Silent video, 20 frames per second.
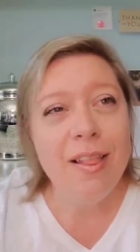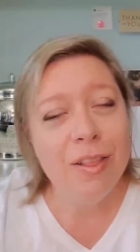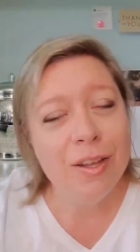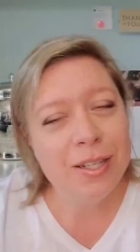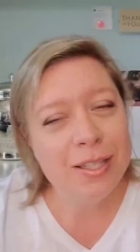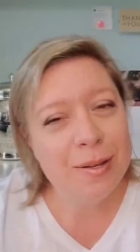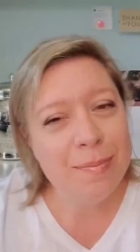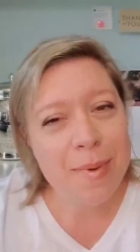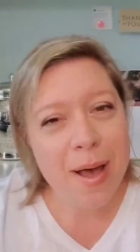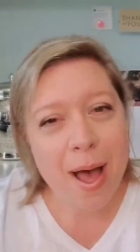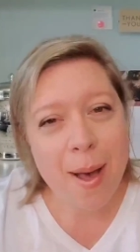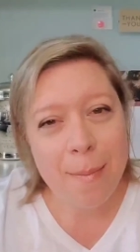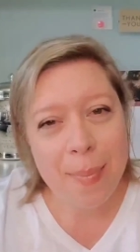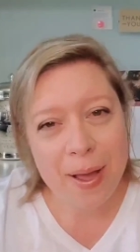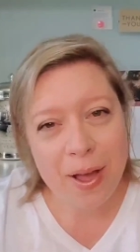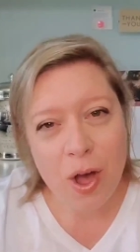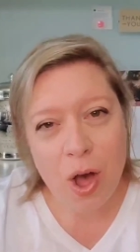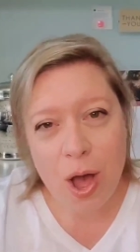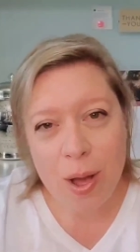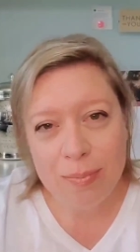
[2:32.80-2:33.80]
I looked them up,
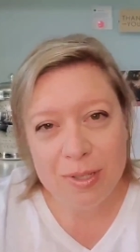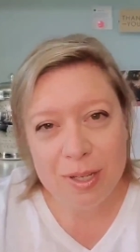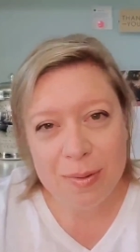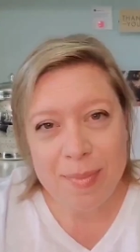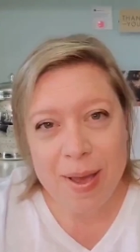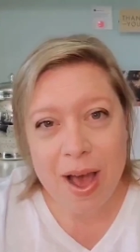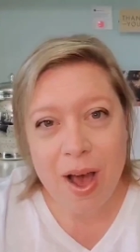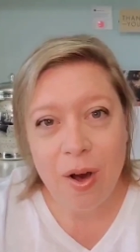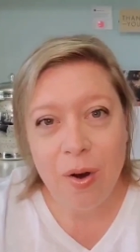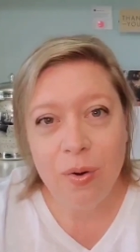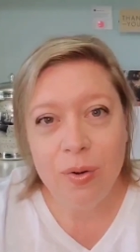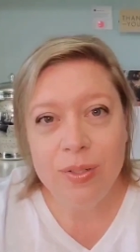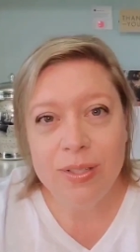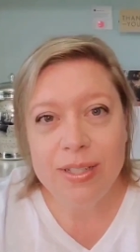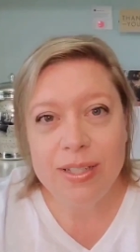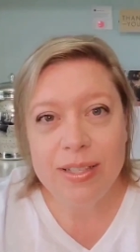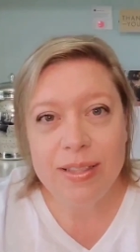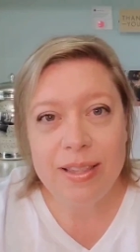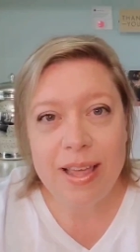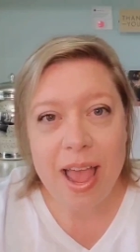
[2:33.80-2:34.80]
I comped them
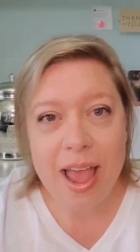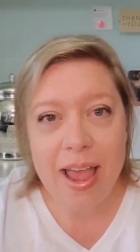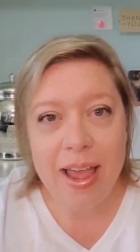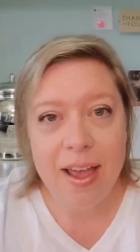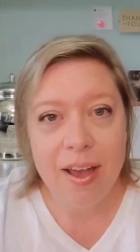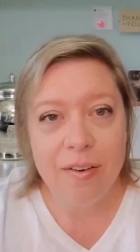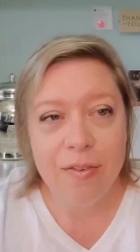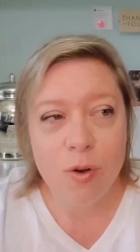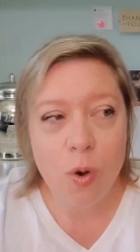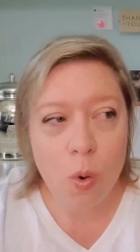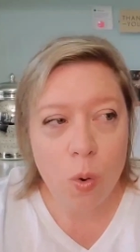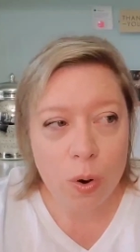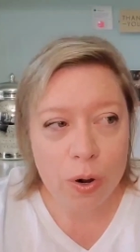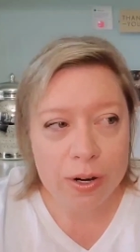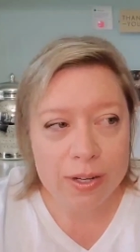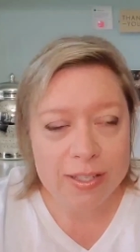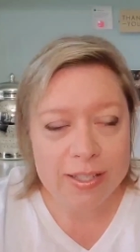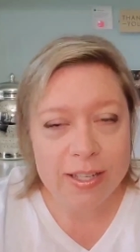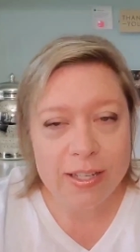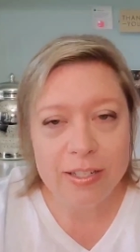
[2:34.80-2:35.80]
out. They, of
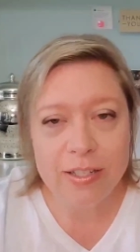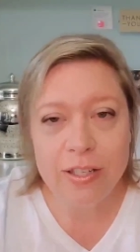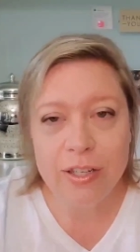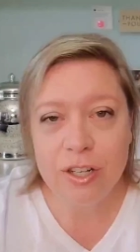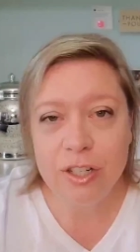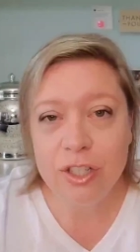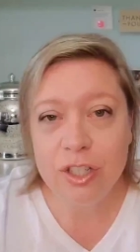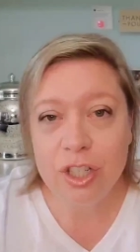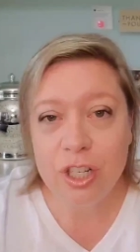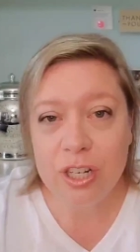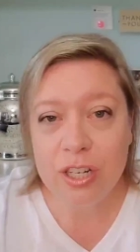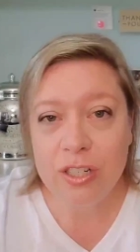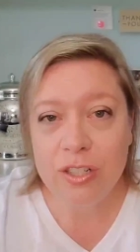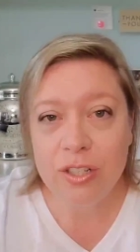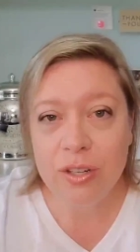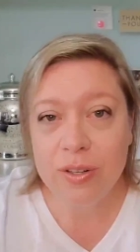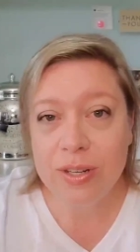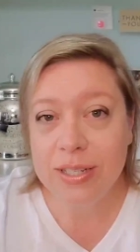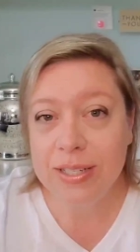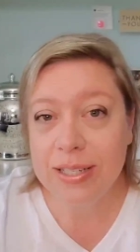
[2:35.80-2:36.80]
course, because they're
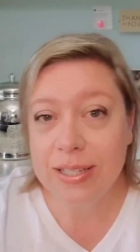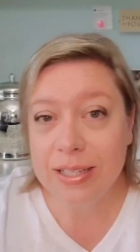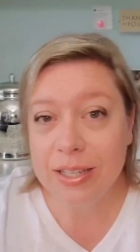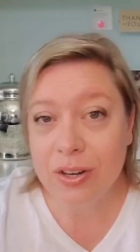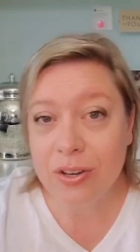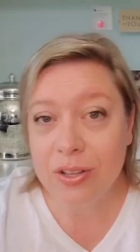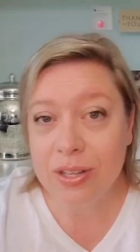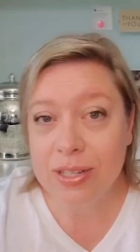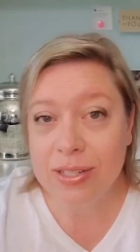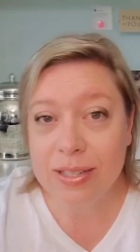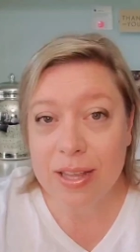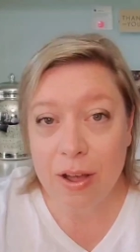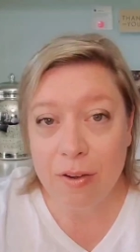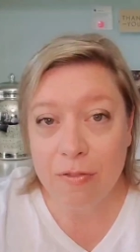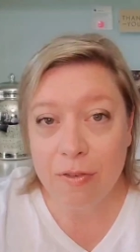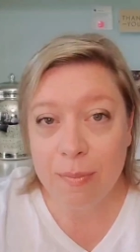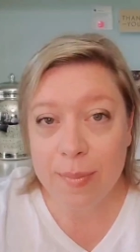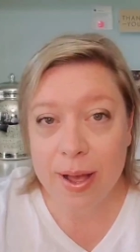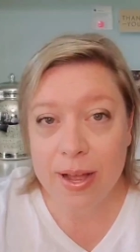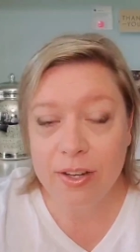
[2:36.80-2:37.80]
Sheen, don't necessarily
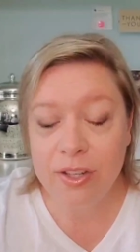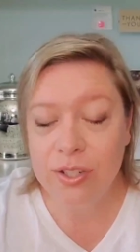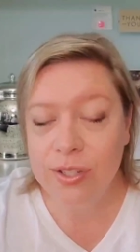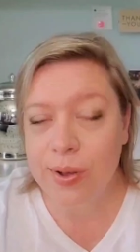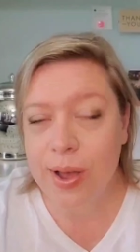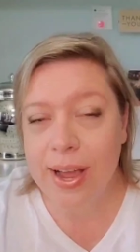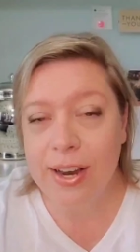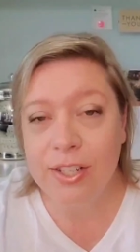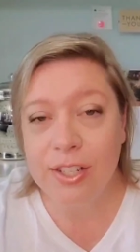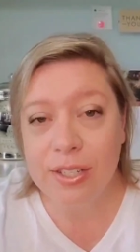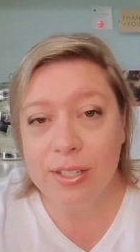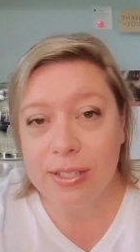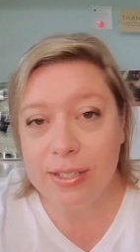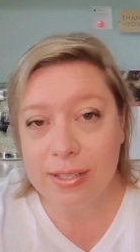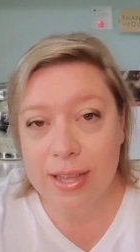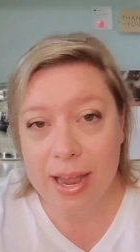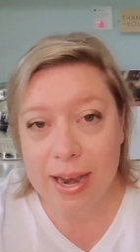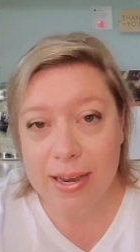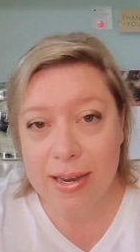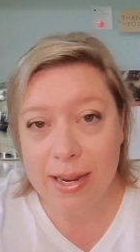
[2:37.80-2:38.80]
sell for much, so I just
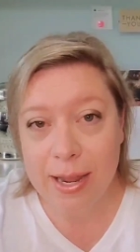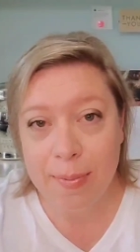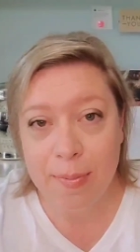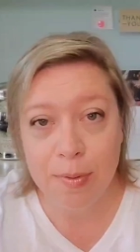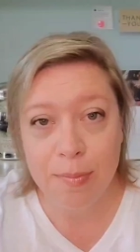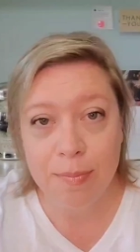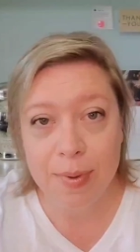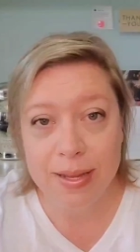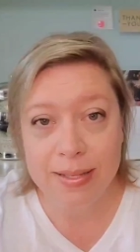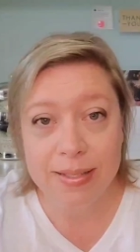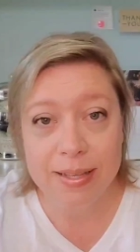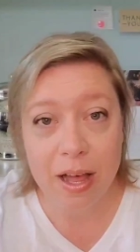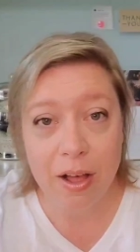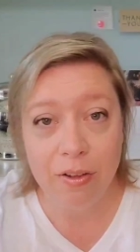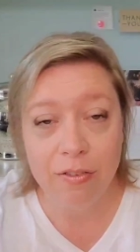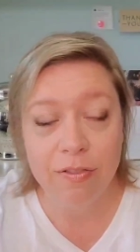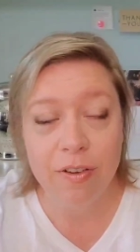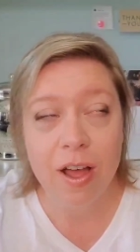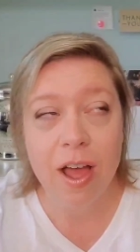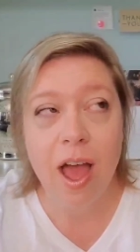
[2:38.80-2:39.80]
decided to keep them
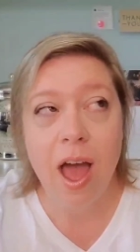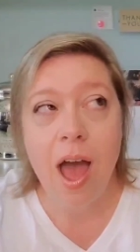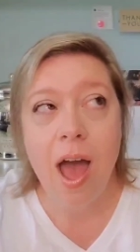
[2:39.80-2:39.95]
myself.